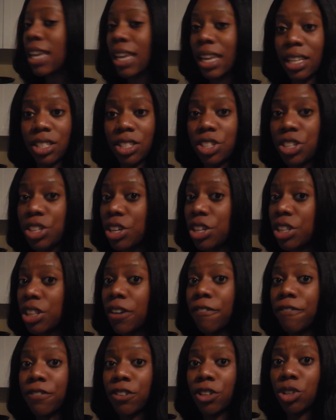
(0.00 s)
into
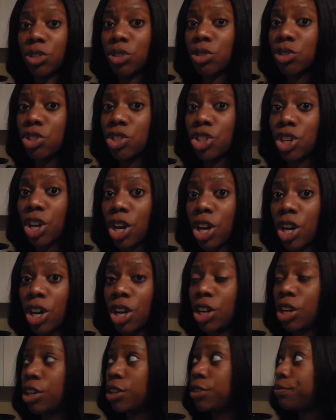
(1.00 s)
the
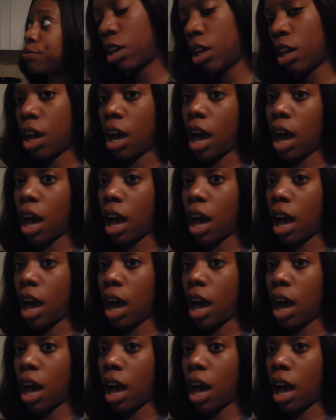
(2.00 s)
future.